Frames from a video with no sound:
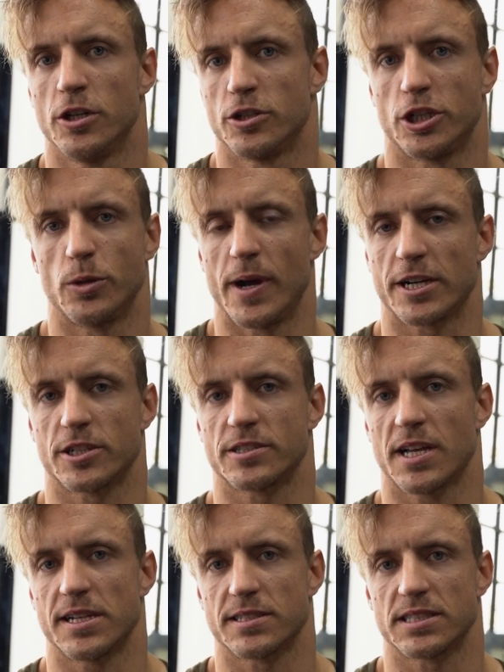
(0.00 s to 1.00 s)
two
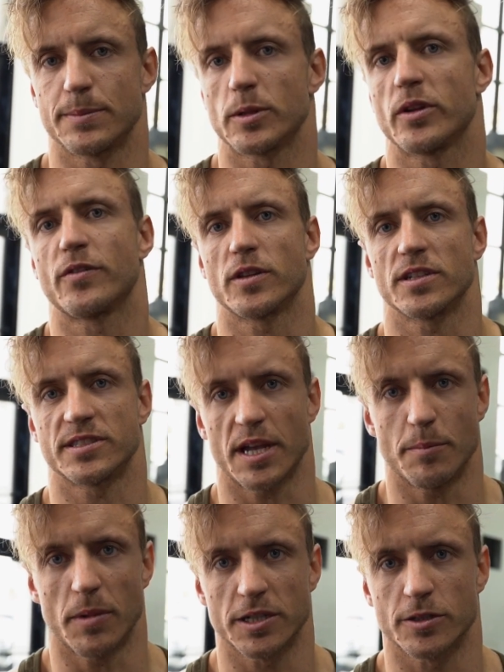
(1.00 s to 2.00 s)
exercises, typically for the
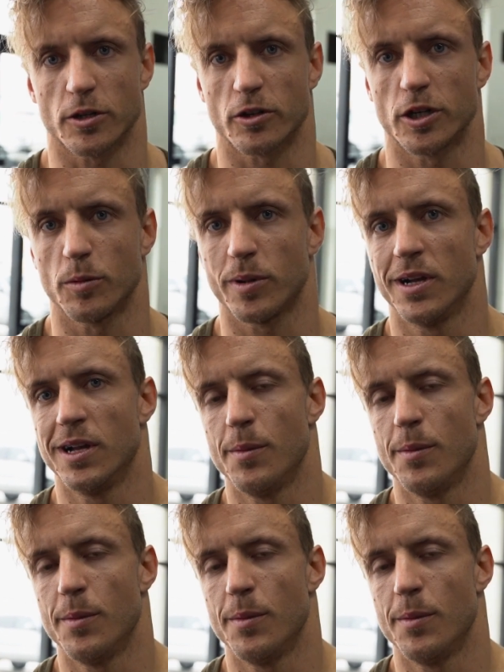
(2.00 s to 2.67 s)
same muscle group,